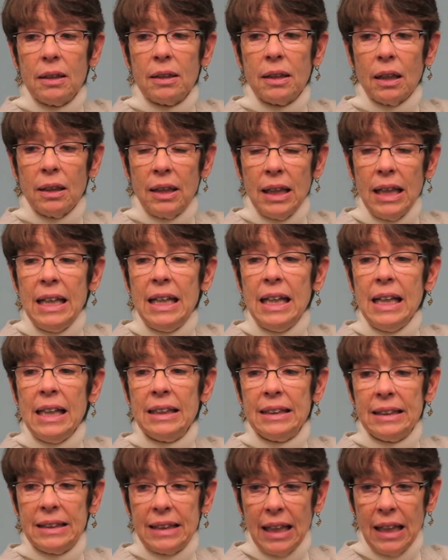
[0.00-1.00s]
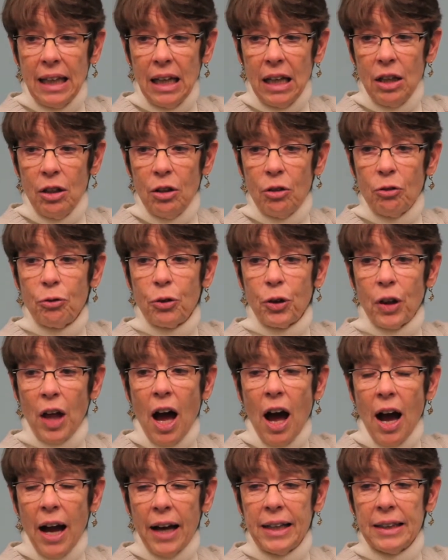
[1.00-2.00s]
the leading city for the
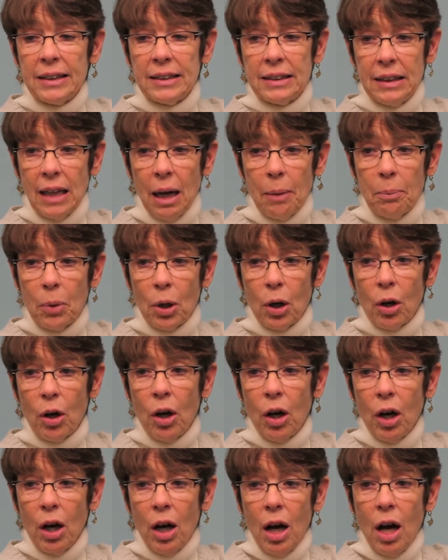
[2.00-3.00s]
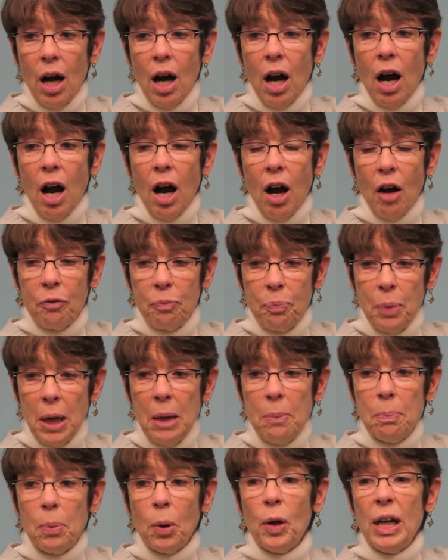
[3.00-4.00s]
highest number of
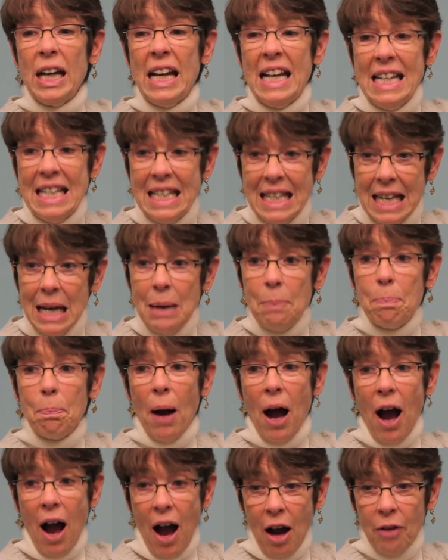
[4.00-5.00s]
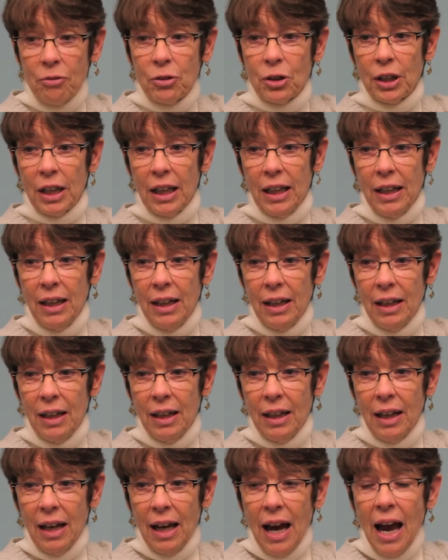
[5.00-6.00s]
people in deep poverty.
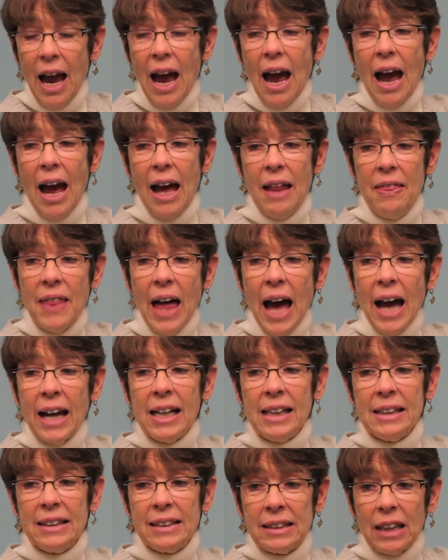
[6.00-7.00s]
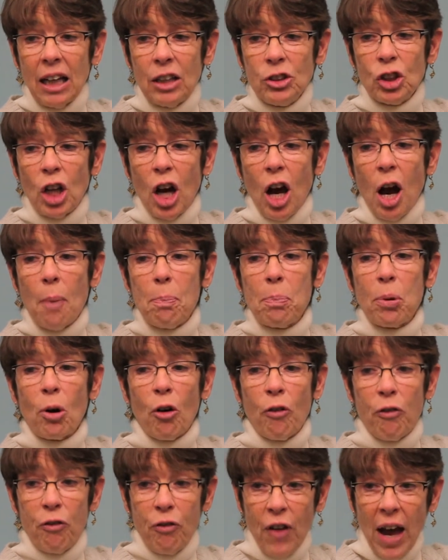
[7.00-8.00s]
And that is such a
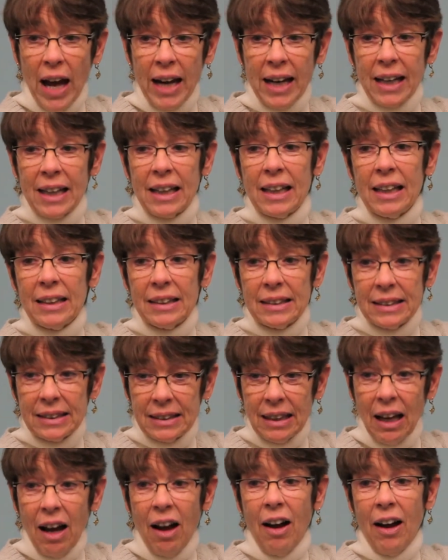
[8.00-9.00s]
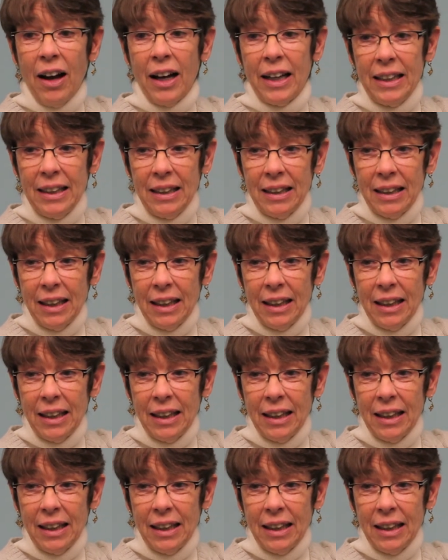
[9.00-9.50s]
prophetic sign